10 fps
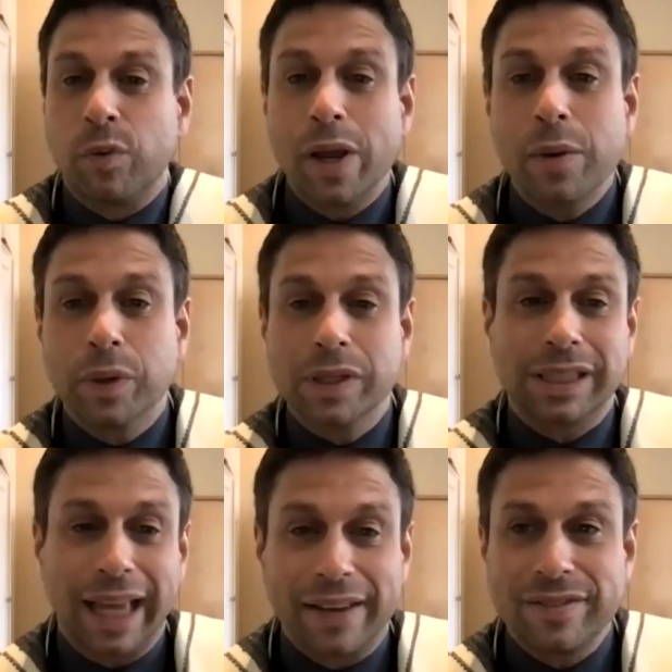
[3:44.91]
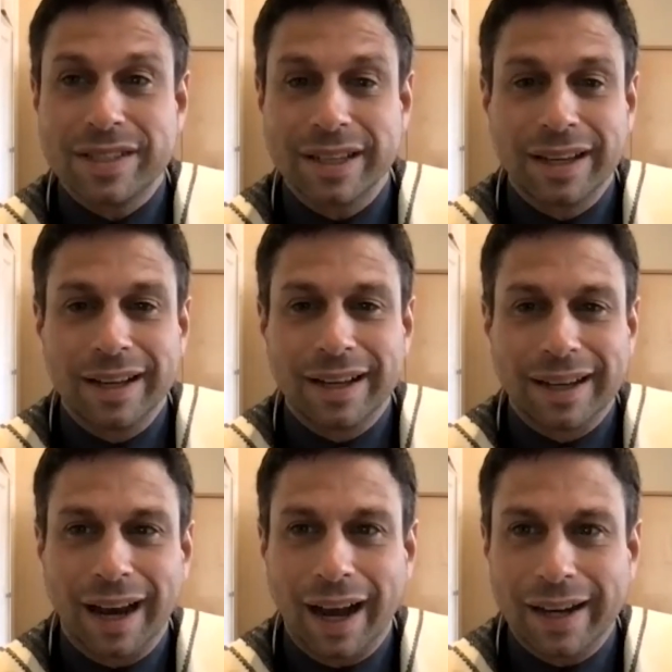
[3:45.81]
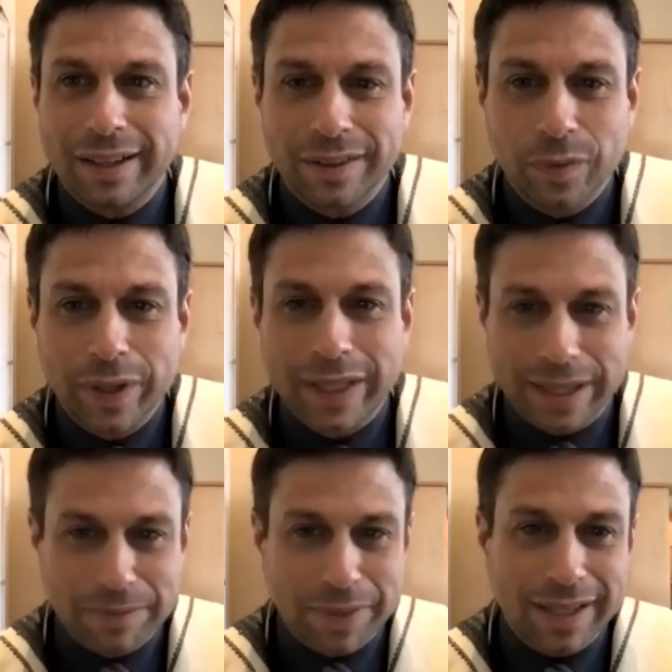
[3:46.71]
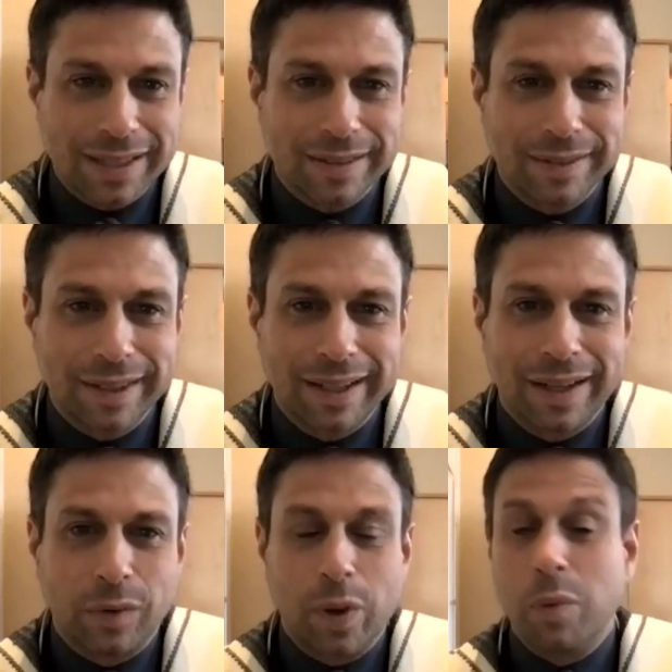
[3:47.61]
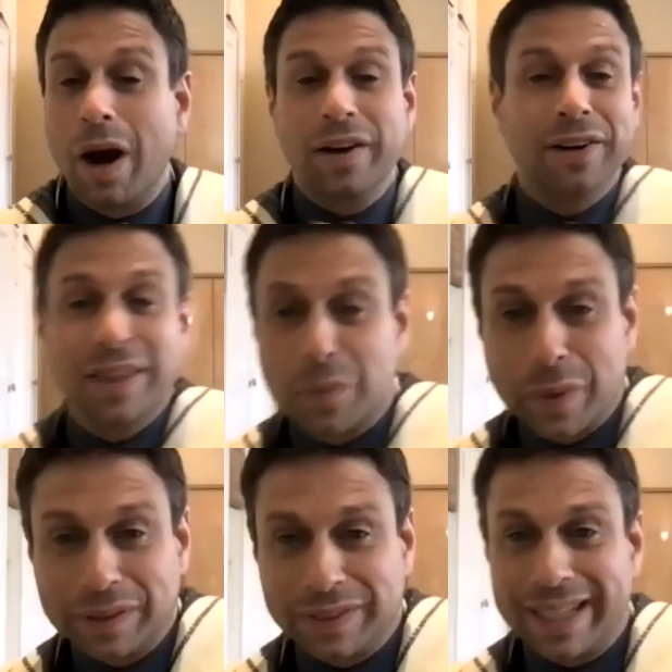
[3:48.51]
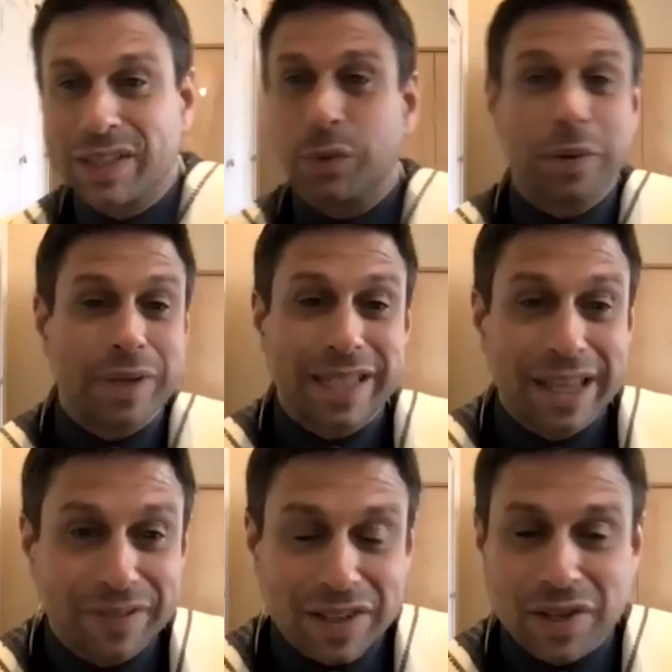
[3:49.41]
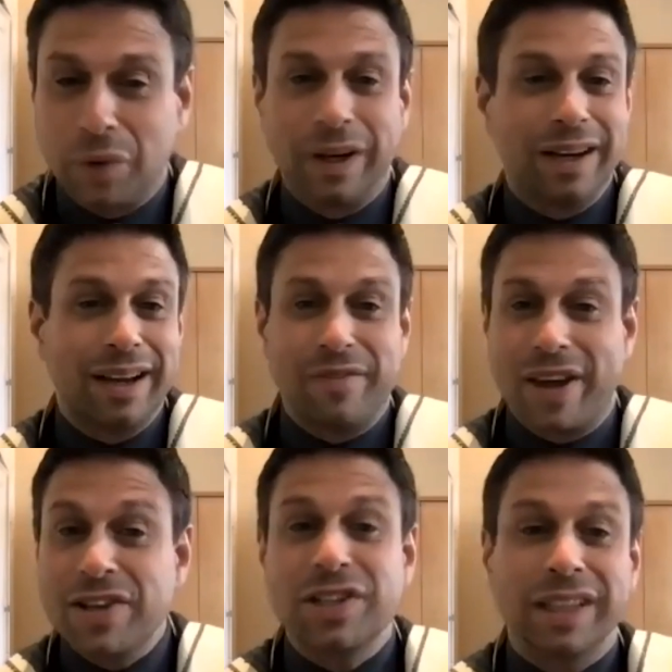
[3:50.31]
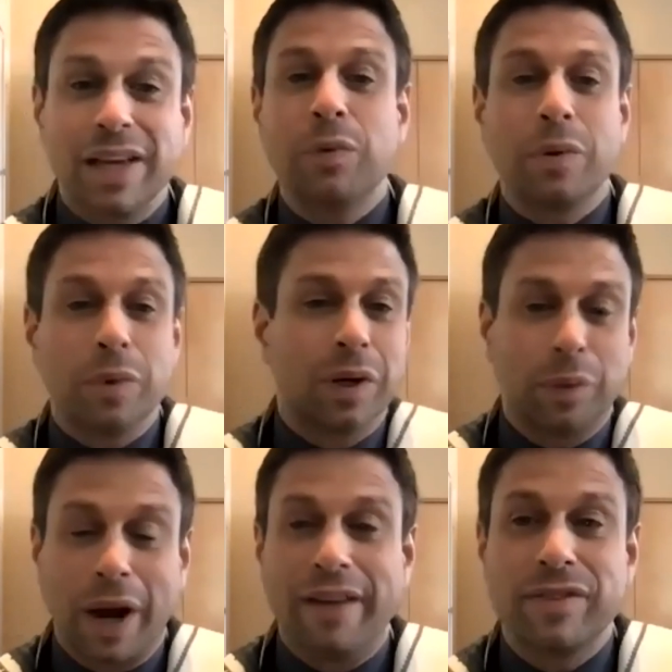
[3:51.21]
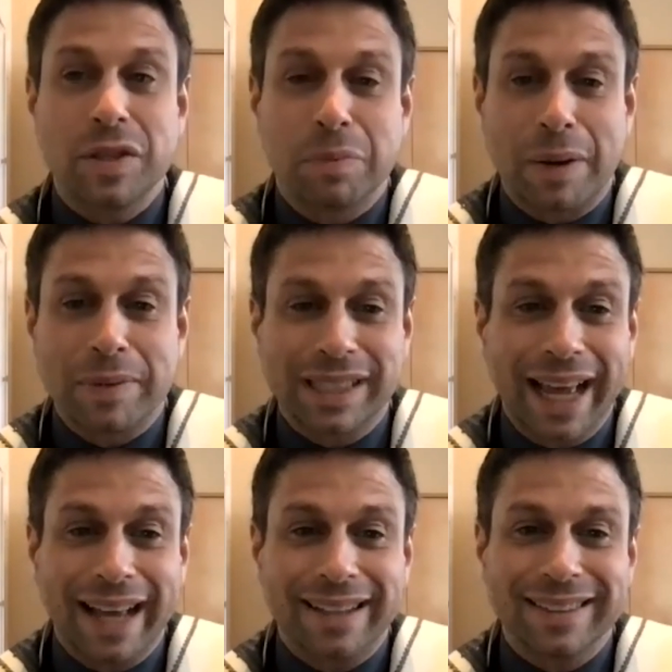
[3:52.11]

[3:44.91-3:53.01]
We were slaves, God redeemed us, we wandered in the wilderness, we received the Torah, eventually we would arrive to the promised land.